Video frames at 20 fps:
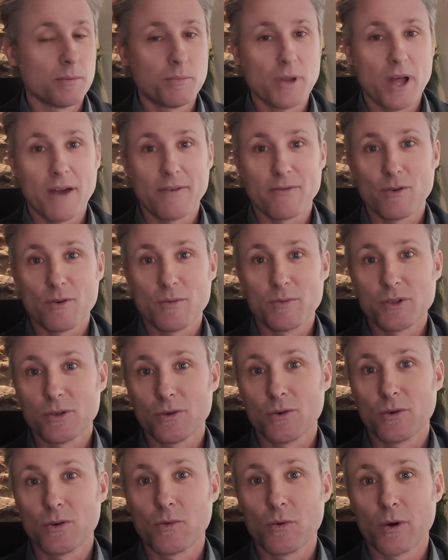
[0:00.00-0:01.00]
platforms
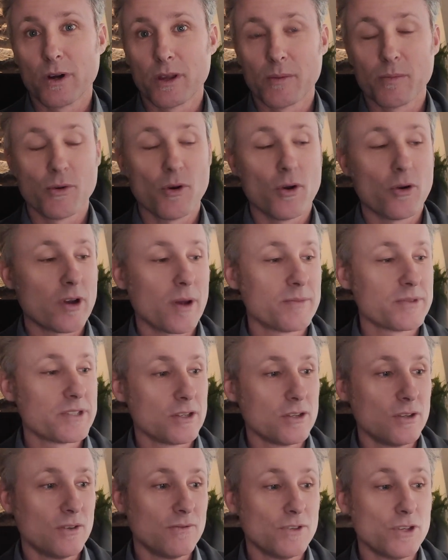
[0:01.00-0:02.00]
or one of the programs
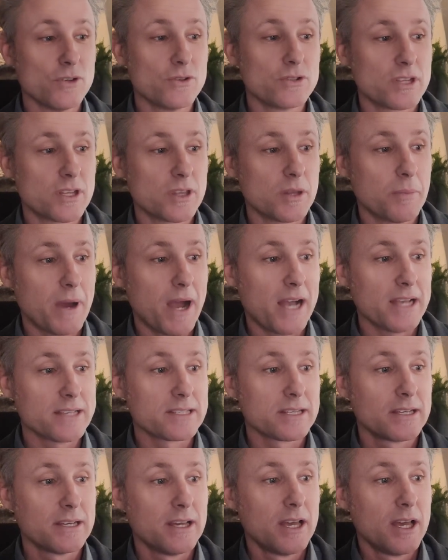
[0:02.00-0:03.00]
that you've used in the
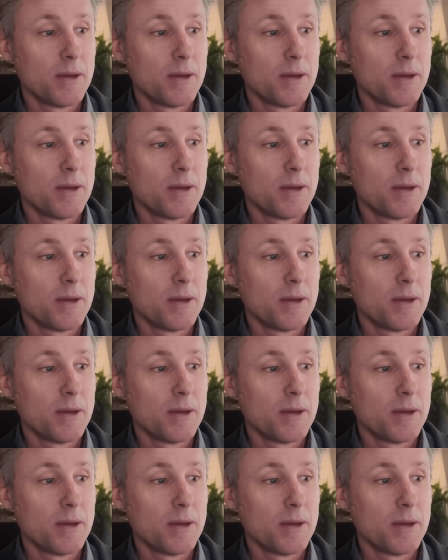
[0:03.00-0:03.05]
past,